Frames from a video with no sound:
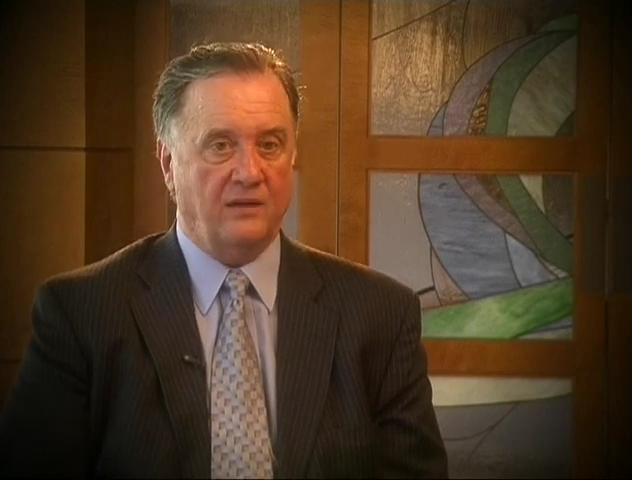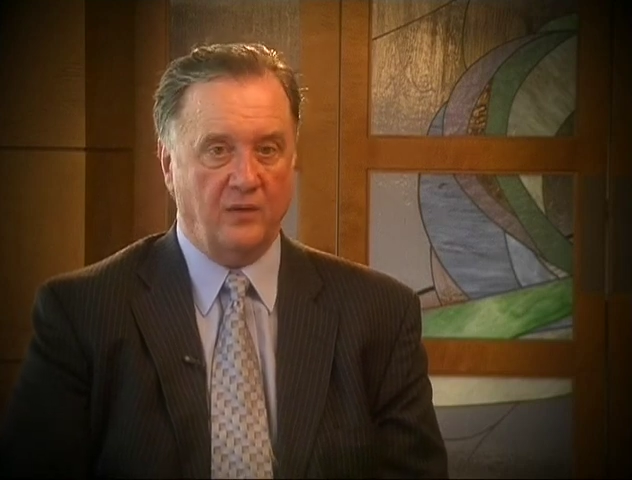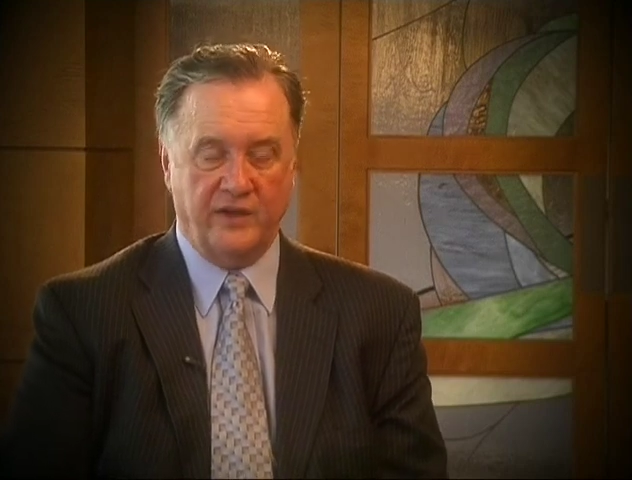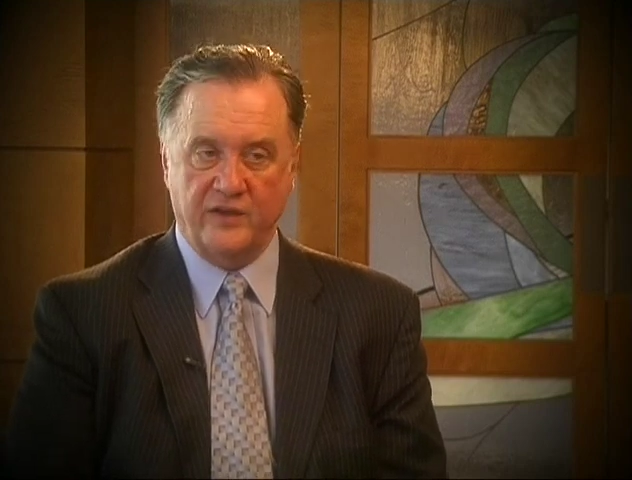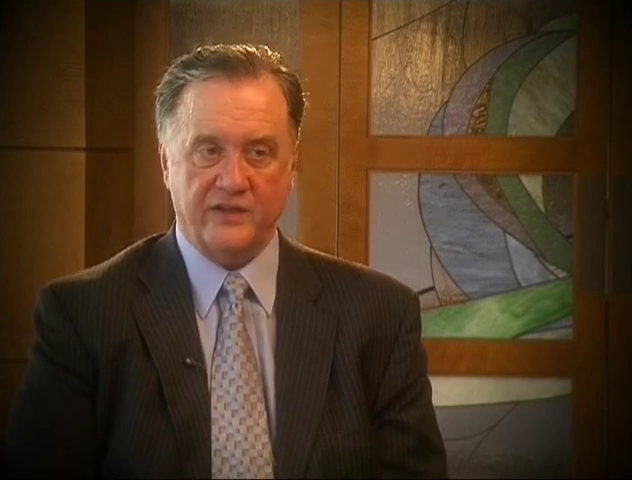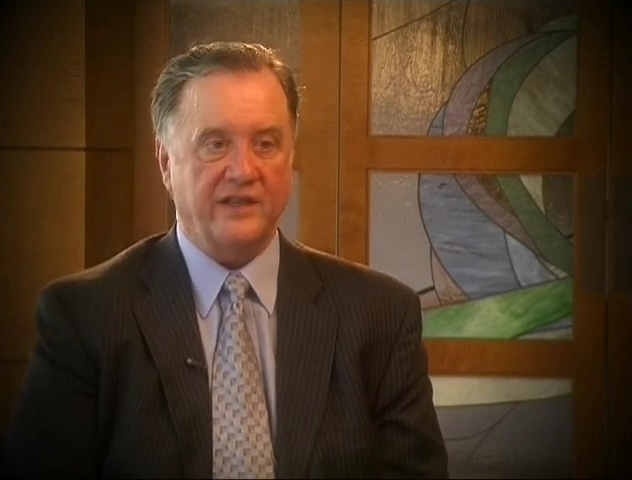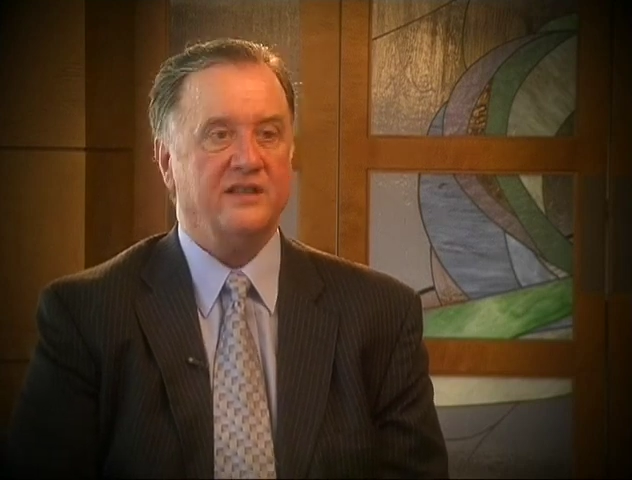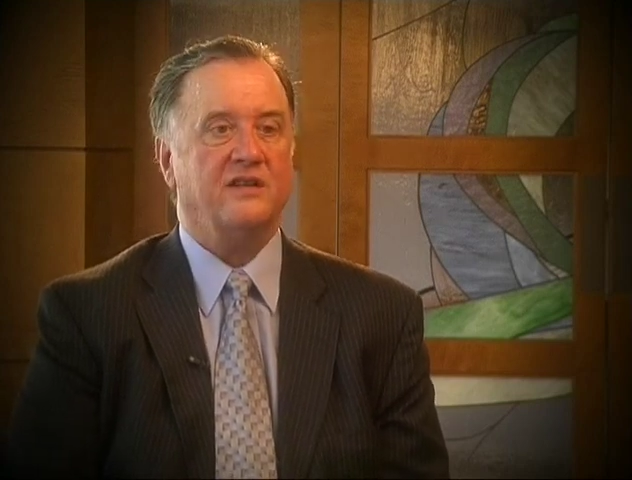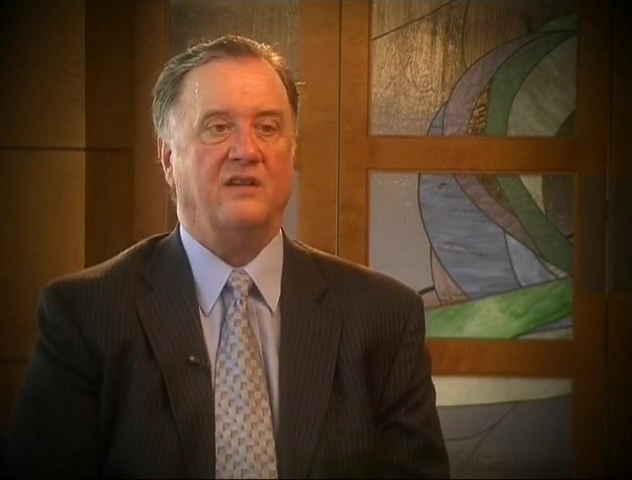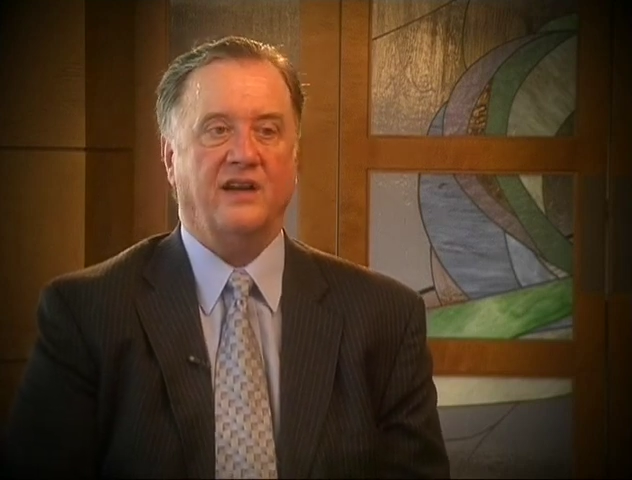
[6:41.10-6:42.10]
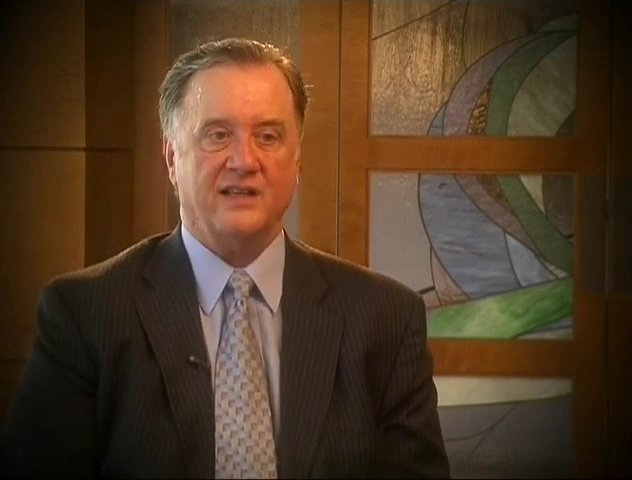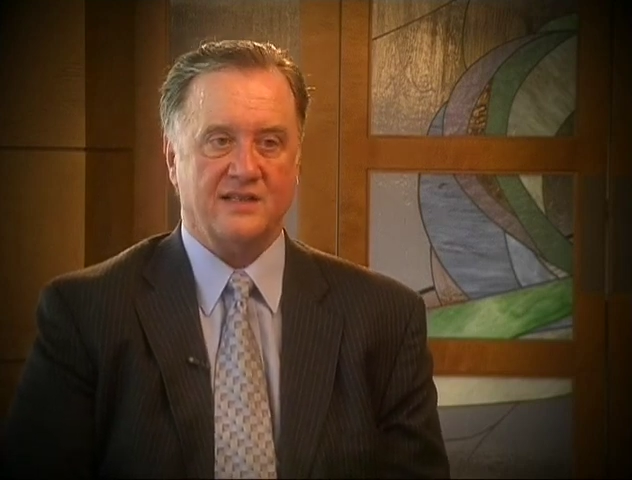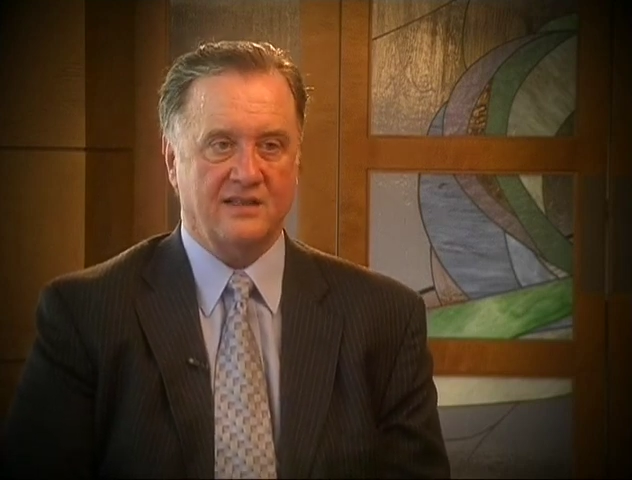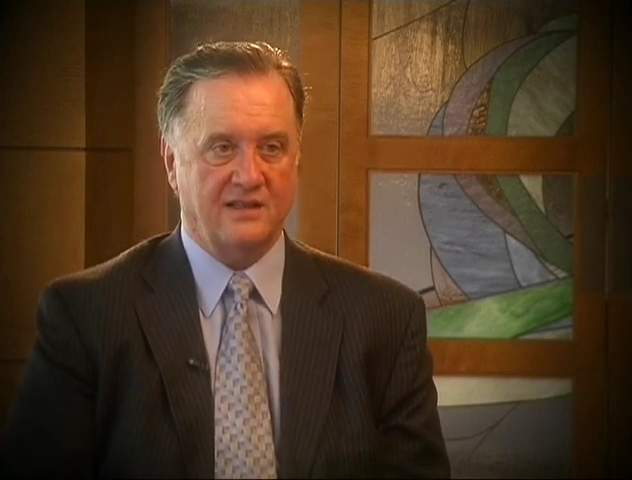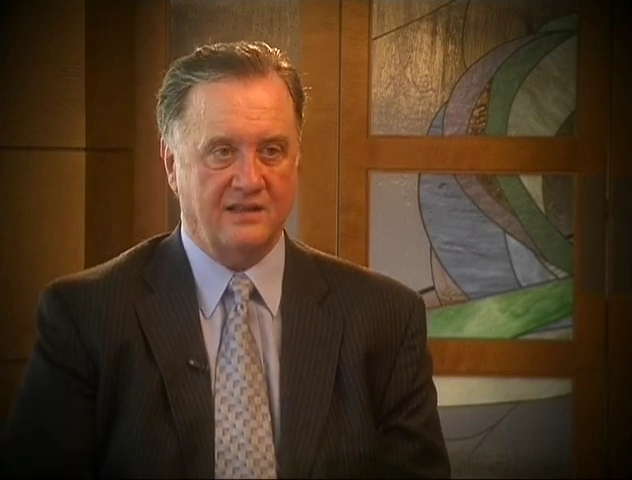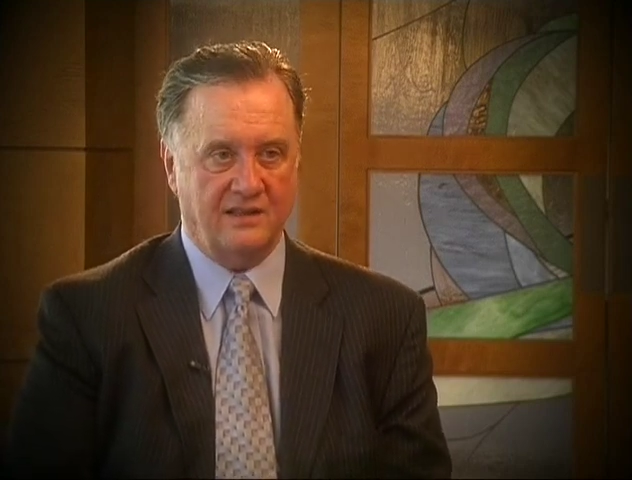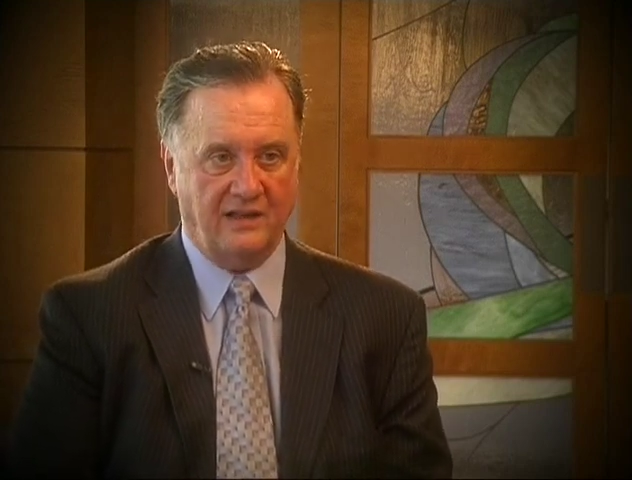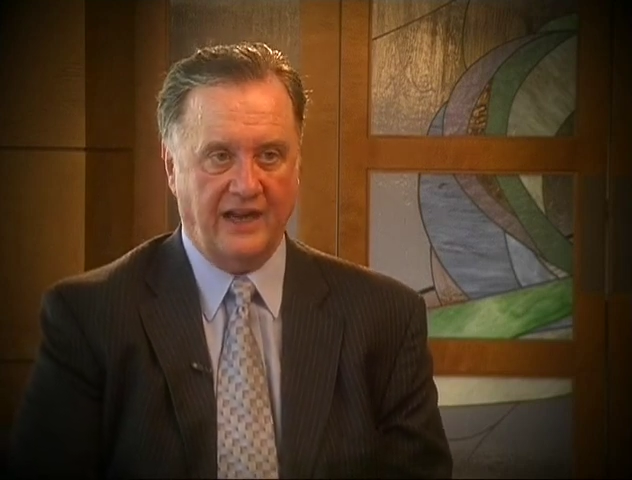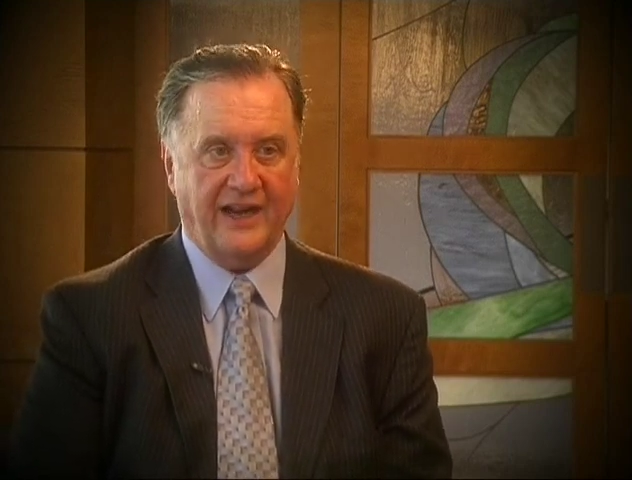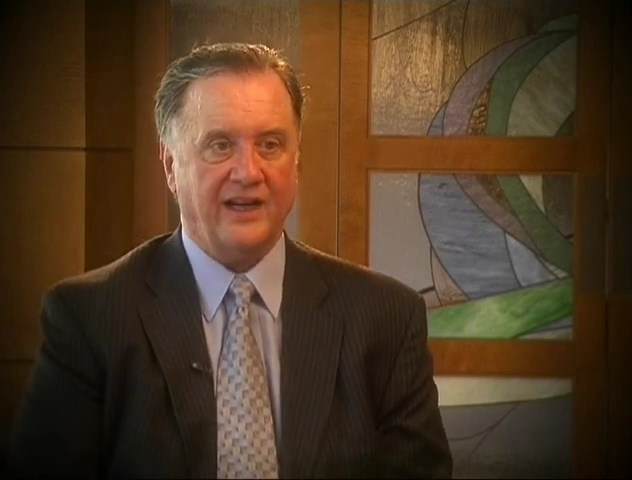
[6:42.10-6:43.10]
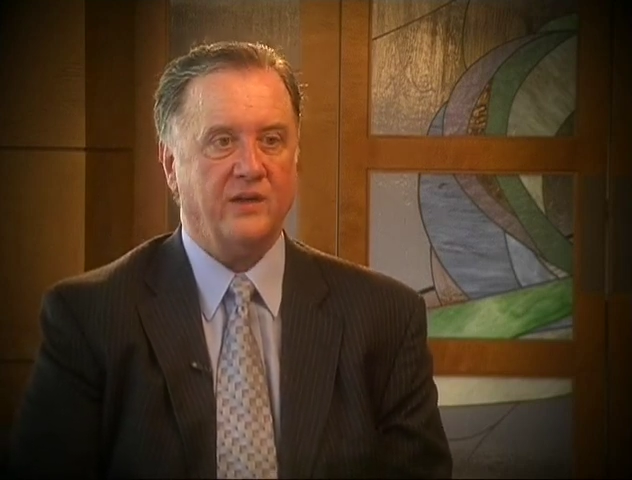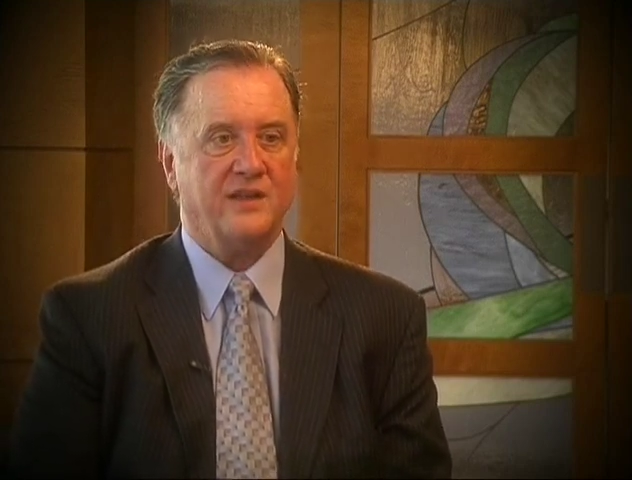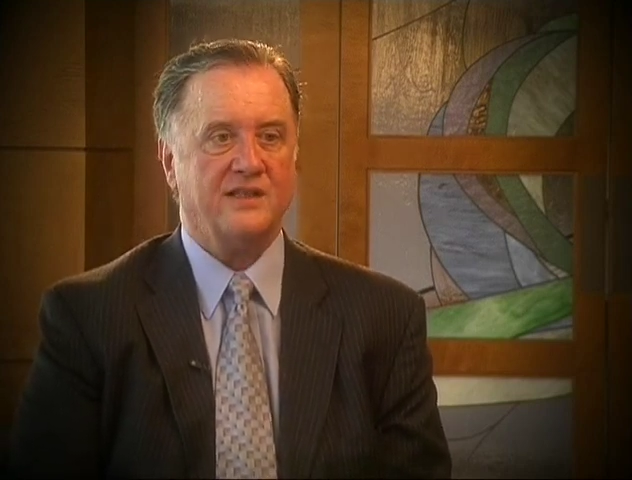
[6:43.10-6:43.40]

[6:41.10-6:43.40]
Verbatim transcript: reducing stress, adequate